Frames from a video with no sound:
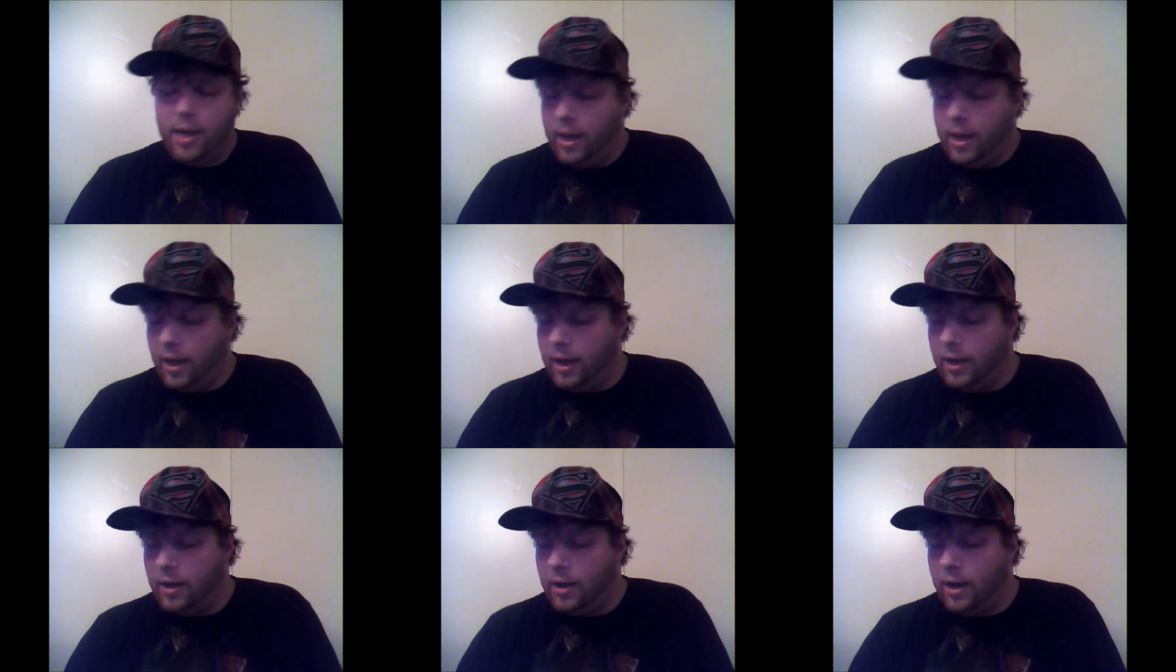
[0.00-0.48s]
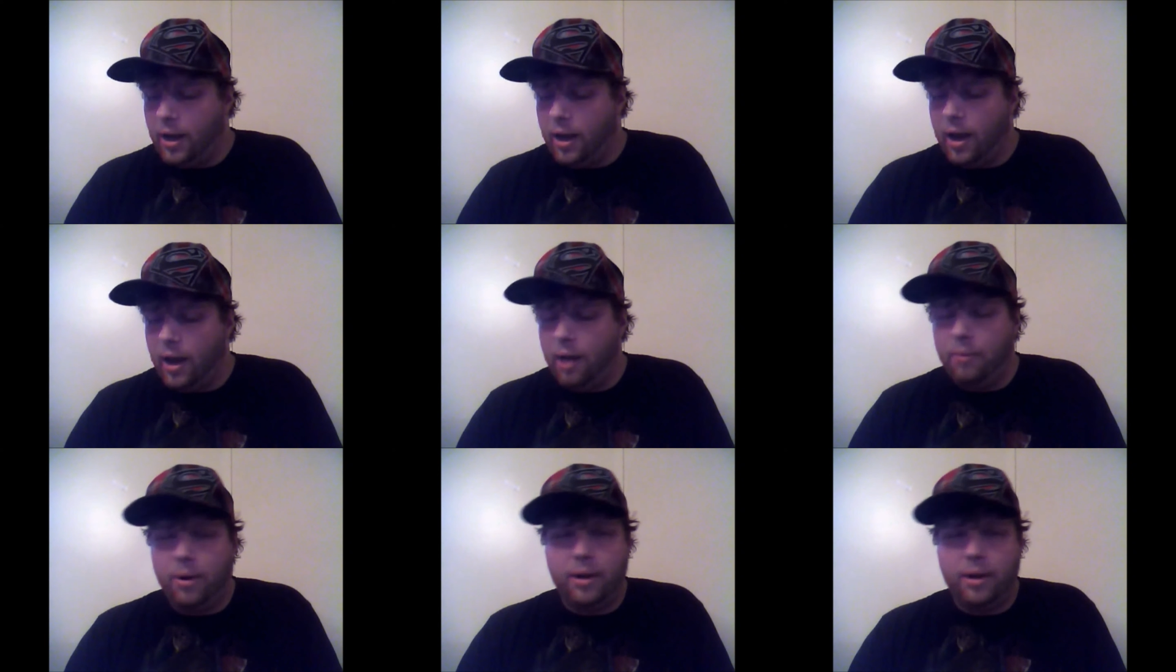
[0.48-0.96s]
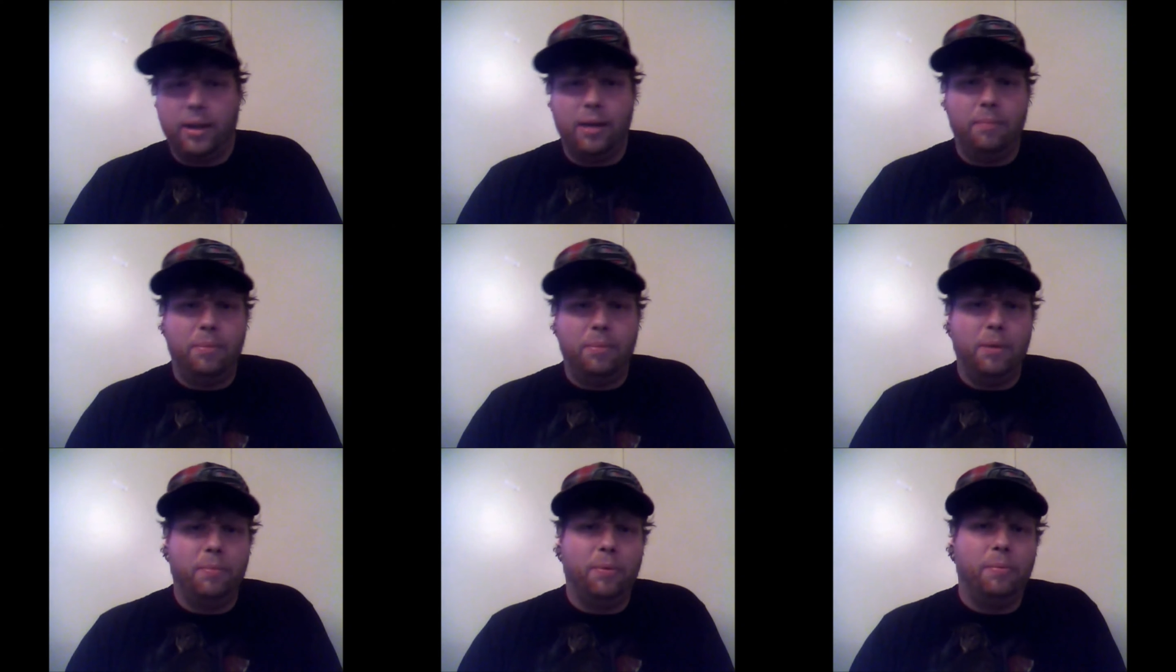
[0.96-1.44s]
And I want to
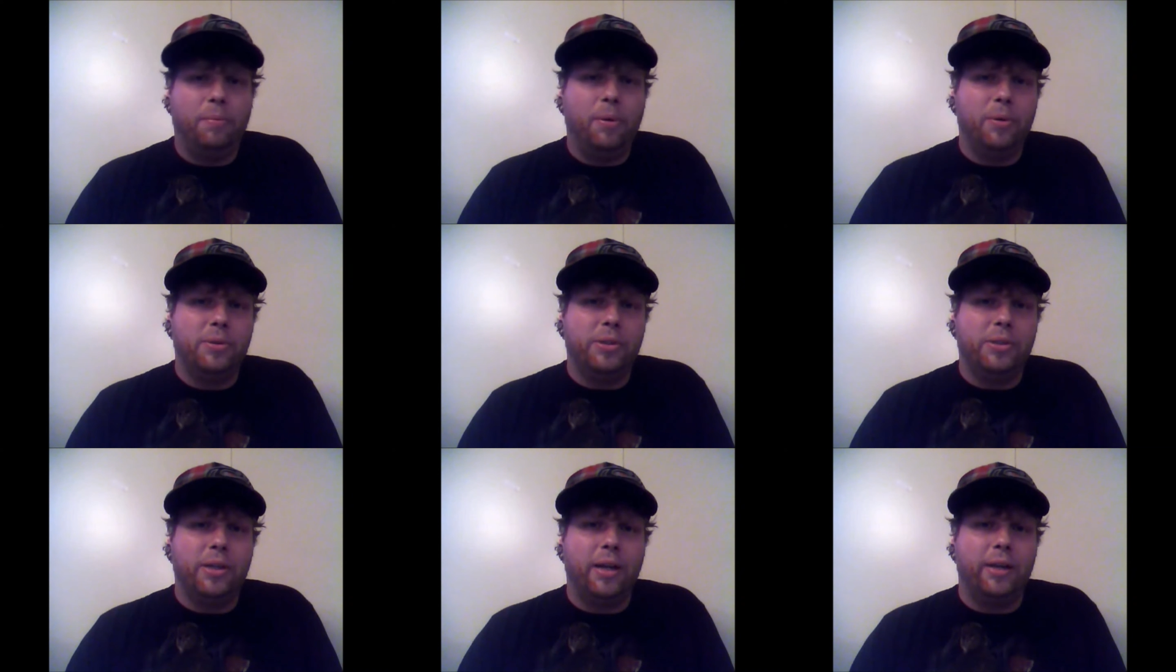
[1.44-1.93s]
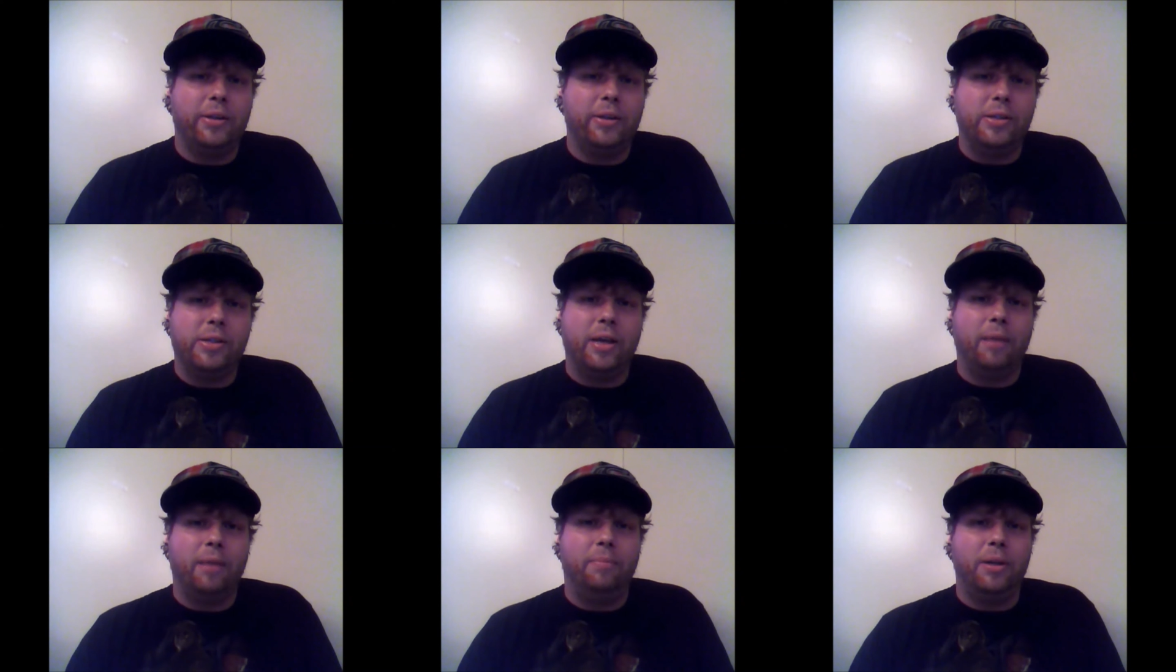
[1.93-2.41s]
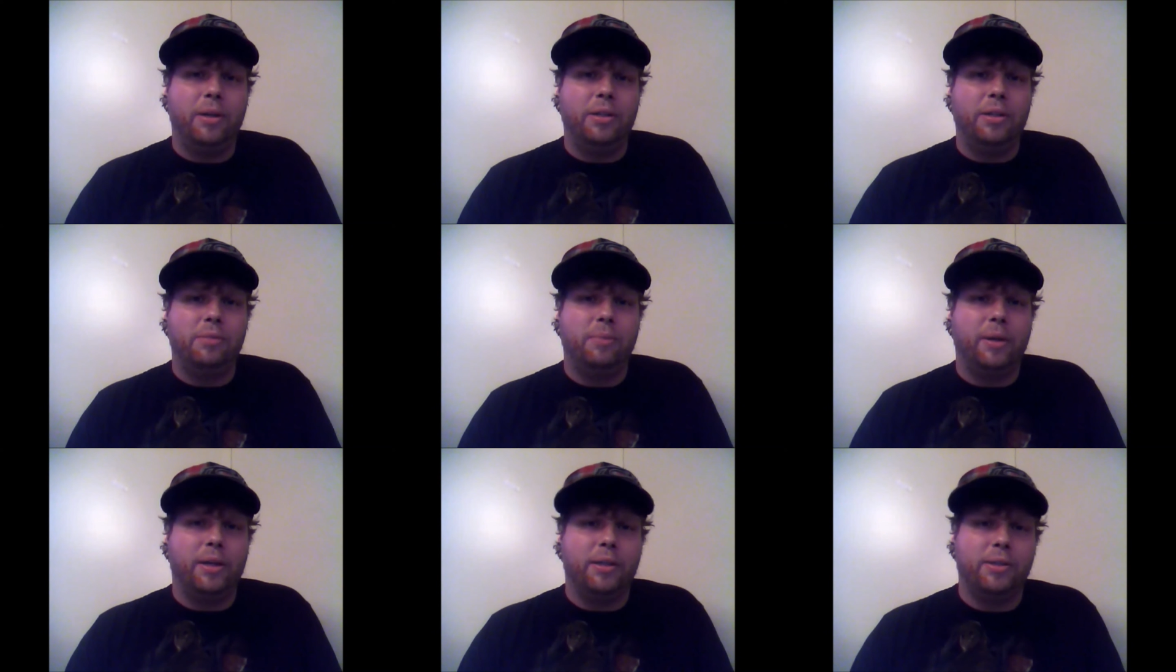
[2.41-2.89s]
keep people posted on these
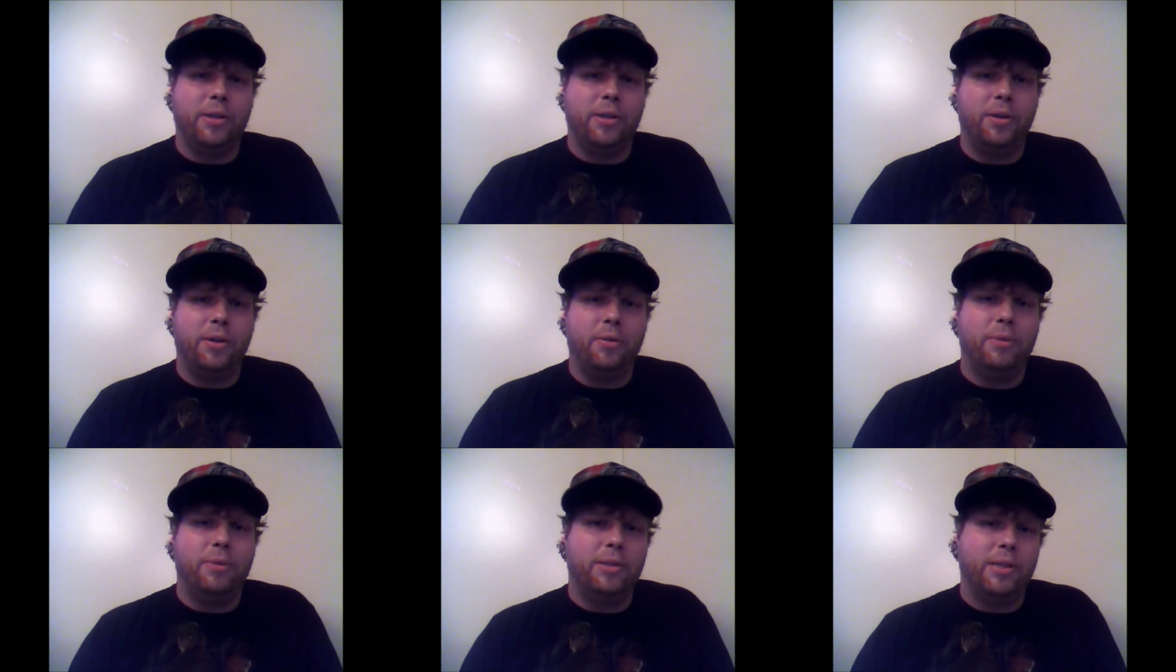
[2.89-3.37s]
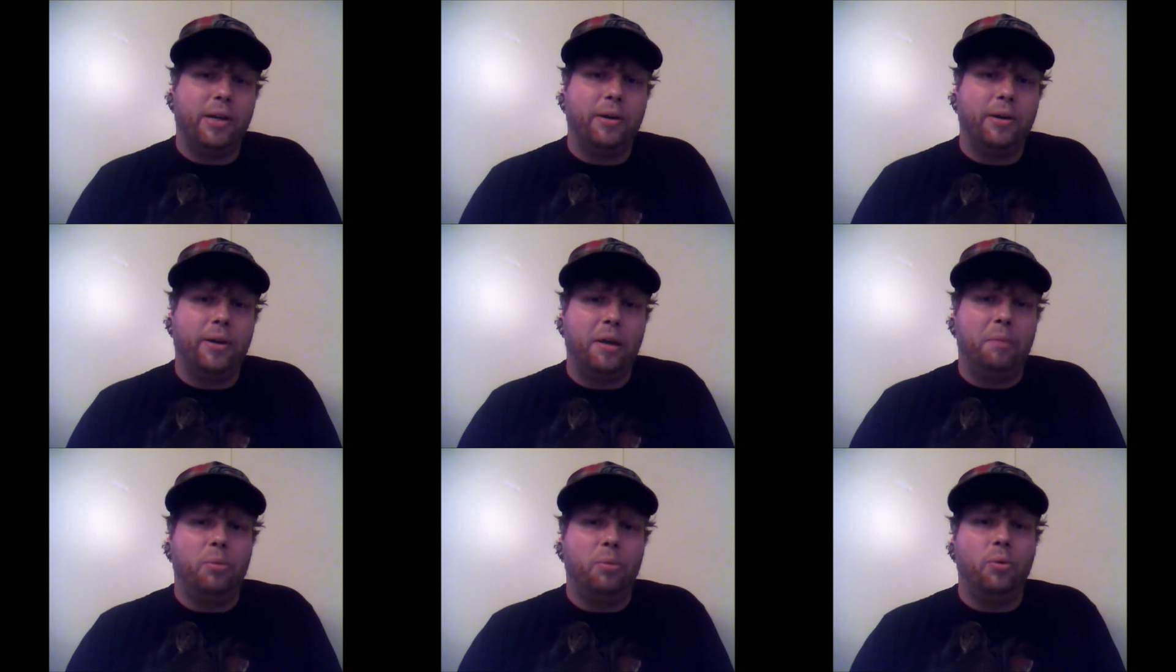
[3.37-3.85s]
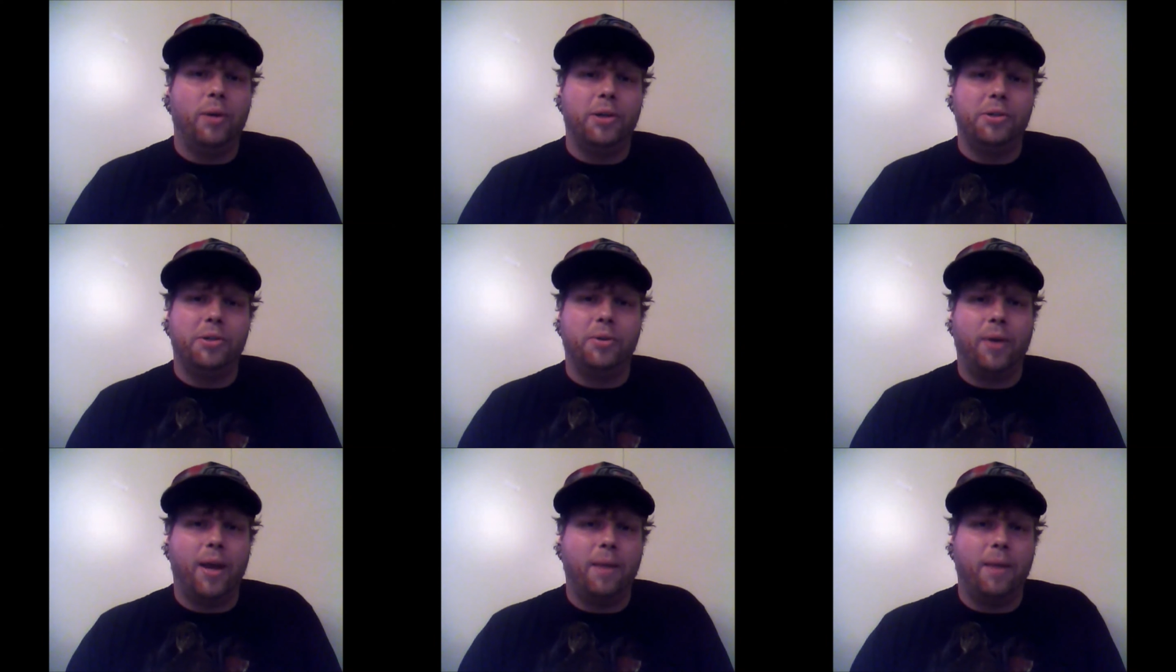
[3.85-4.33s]
companies because they're the ones that are keeping
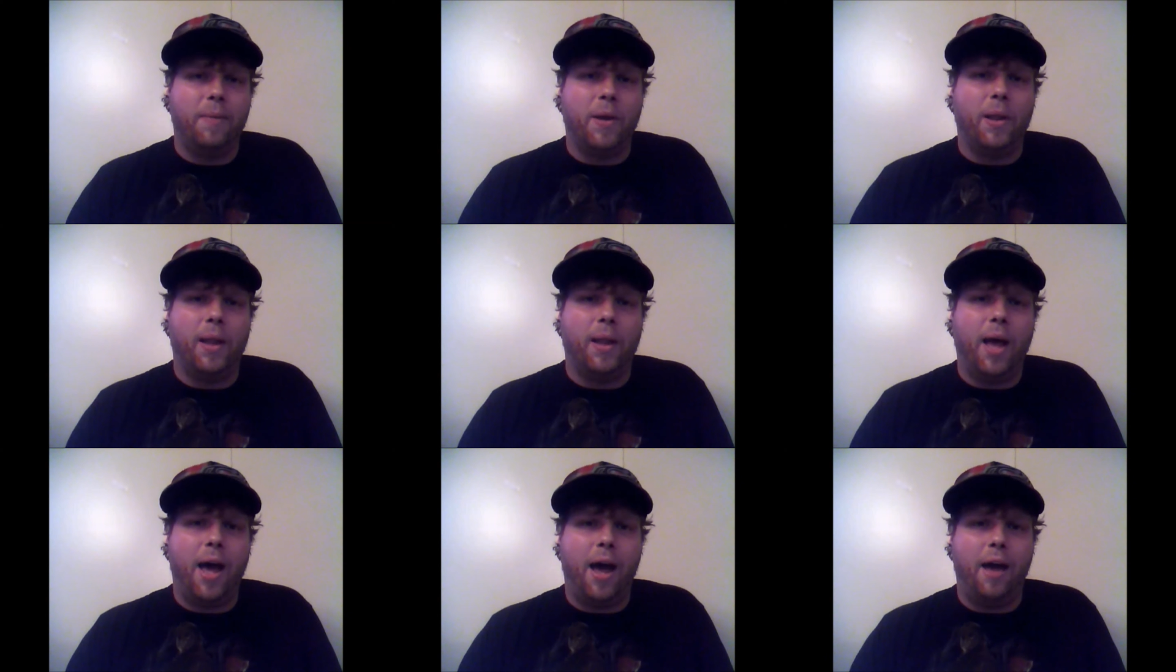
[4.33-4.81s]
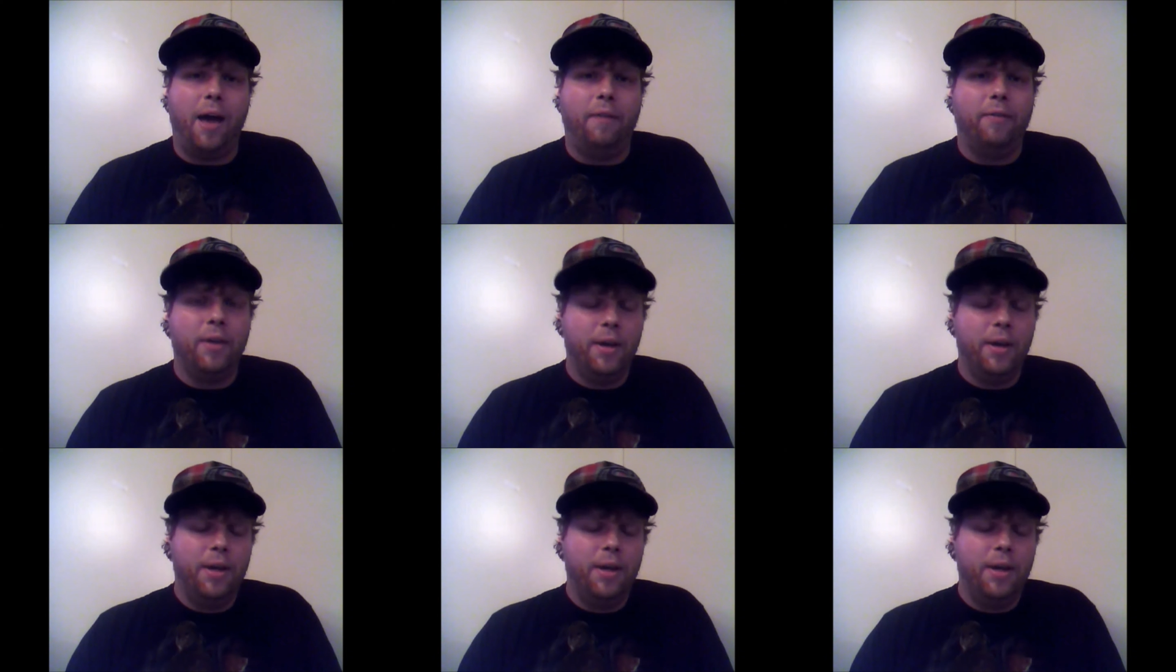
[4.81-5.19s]
retro gaming alive.